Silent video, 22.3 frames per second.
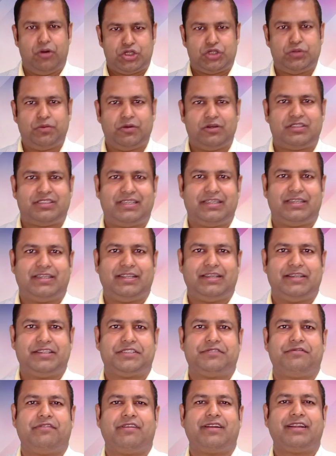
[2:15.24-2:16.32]
Portsmouth City
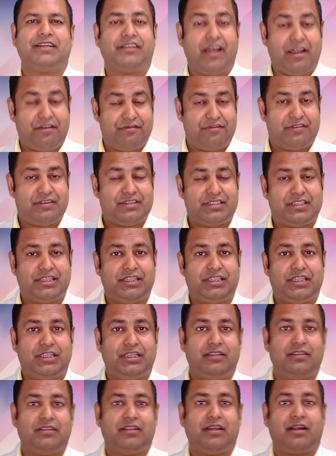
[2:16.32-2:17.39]
is very diverse
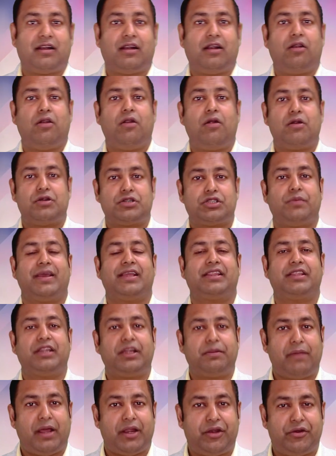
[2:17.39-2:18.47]
city. There are lots of
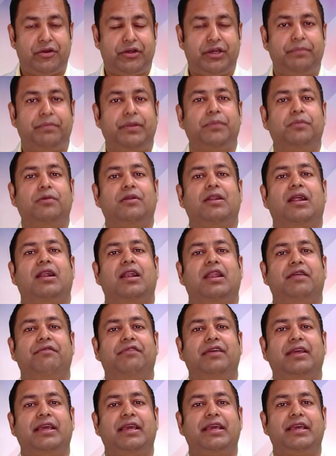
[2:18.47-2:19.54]
ethnic minority people are
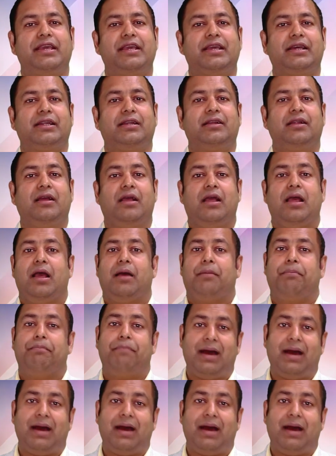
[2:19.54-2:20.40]
living here.